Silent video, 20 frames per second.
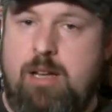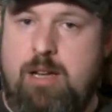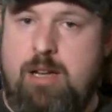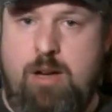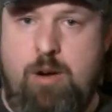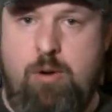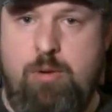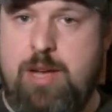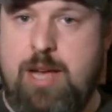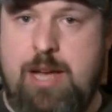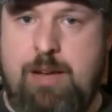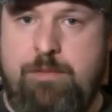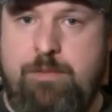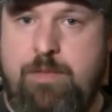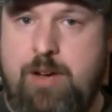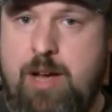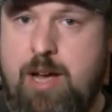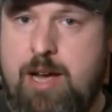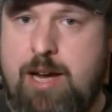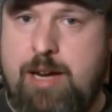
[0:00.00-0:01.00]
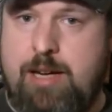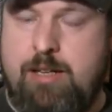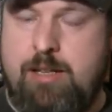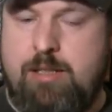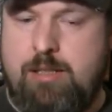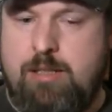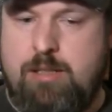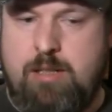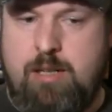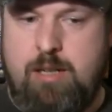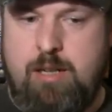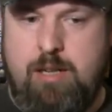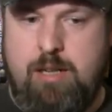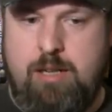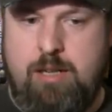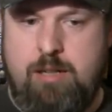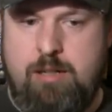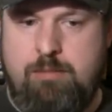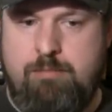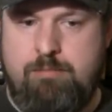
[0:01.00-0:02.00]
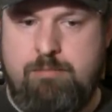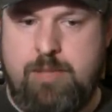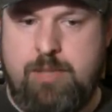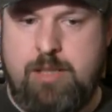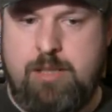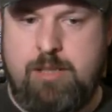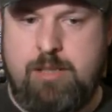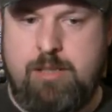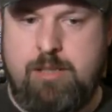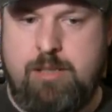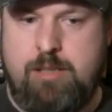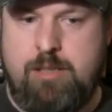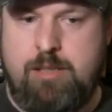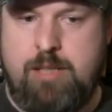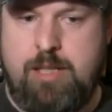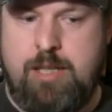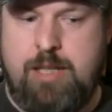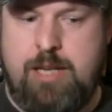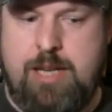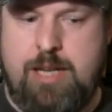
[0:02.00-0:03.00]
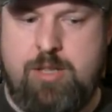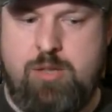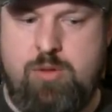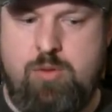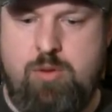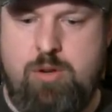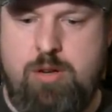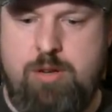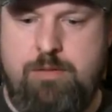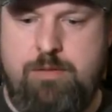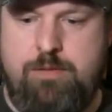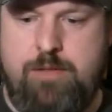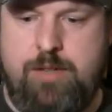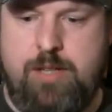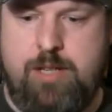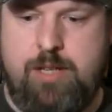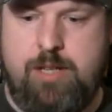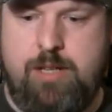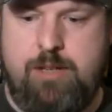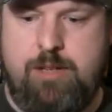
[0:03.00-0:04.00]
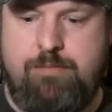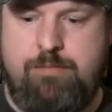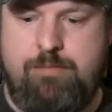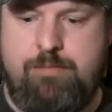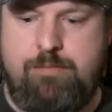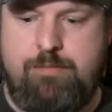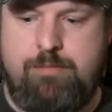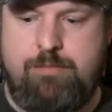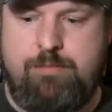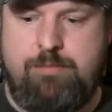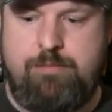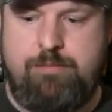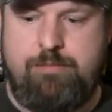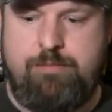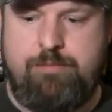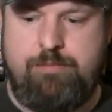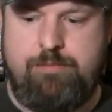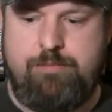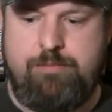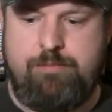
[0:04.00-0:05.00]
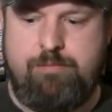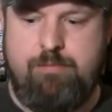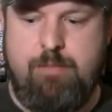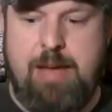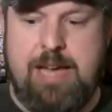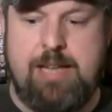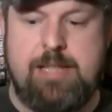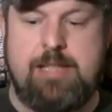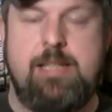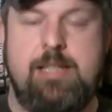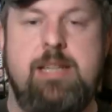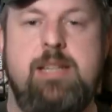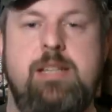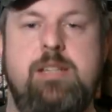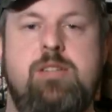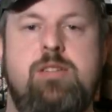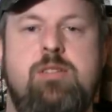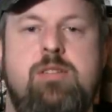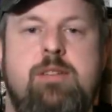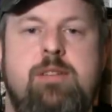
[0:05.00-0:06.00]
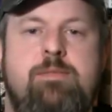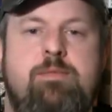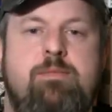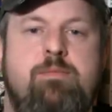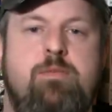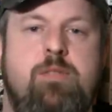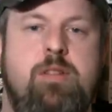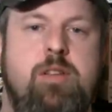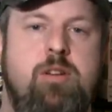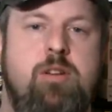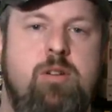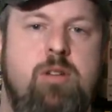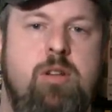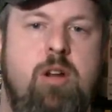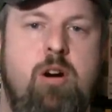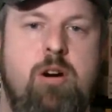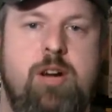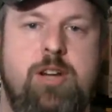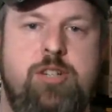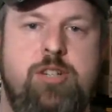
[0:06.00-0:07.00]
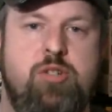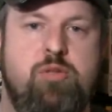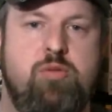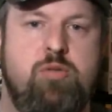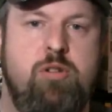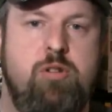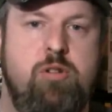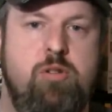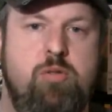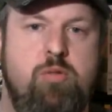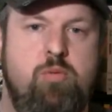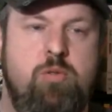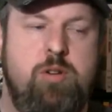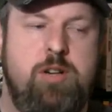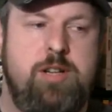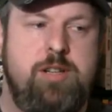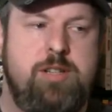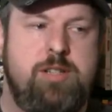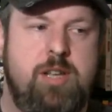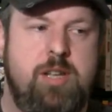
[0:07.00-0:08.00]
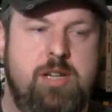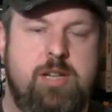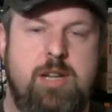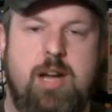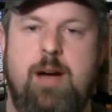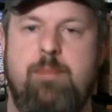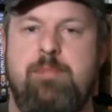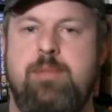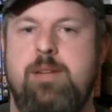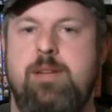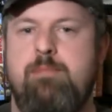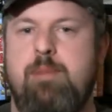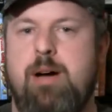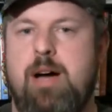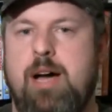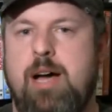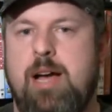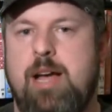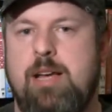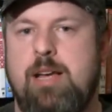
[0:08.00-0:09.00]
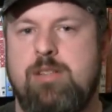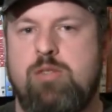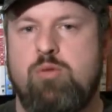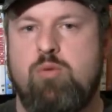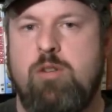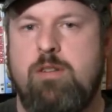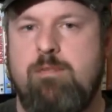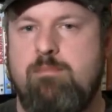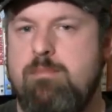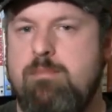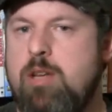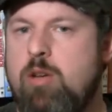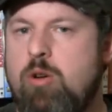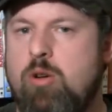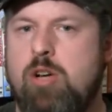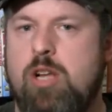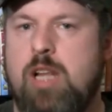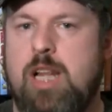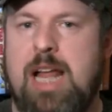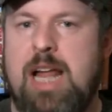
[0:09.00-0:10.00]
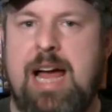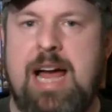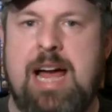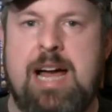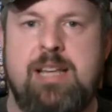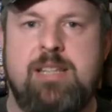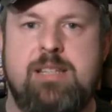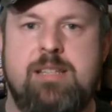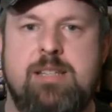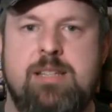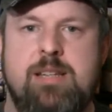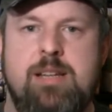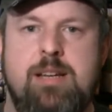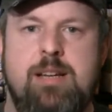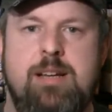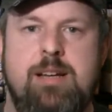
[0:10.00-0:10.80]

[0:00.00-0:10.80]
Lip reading: Okay, fine. And that sort of makes sense if, you know, Laurie Strode was adopted by a sort of middle class,